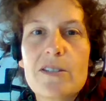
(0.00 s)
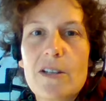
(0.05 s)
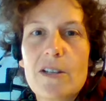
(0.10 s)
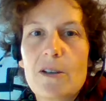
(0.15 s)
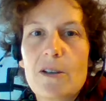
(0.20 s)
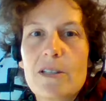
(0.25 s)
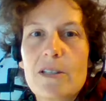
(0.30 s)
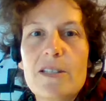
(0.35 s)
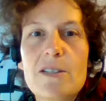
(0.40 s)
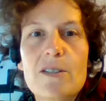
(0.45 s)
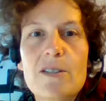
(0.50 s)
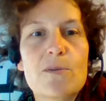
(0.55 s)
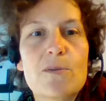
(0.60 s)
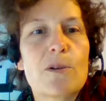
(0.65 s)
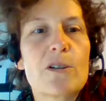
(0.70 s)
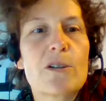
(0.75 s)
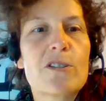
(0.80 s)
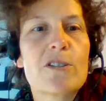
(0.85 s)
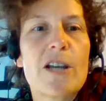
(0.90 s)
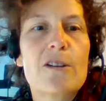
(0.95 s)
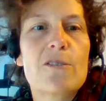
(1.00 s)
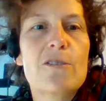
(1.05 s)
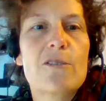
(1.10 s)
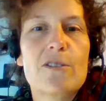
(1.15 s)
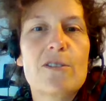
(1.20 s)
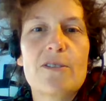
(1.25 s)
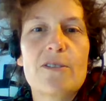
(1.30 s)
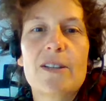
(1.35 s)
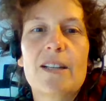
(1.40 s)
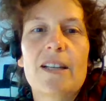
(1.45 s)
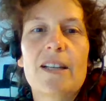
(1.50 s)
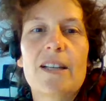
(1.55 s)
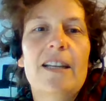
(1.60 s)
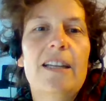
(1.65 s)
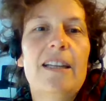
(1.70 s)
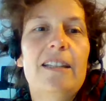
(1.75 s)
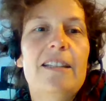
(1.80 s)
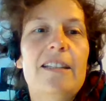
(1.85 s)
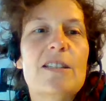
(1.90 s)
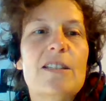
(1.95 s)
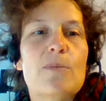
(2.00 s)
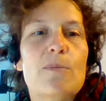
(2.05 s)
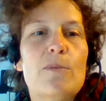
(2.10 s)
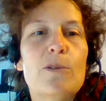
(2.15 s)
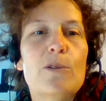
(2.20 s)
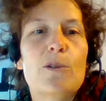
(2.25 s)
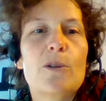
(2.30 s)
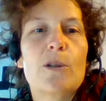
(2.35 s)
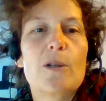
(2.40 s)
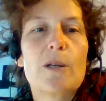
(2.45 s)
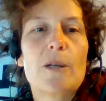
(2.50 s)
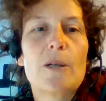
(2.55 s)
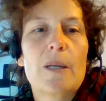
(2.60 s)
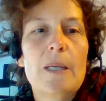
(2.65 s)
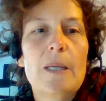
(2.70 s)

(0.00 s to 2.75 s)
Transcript: how this works out in this MOOC.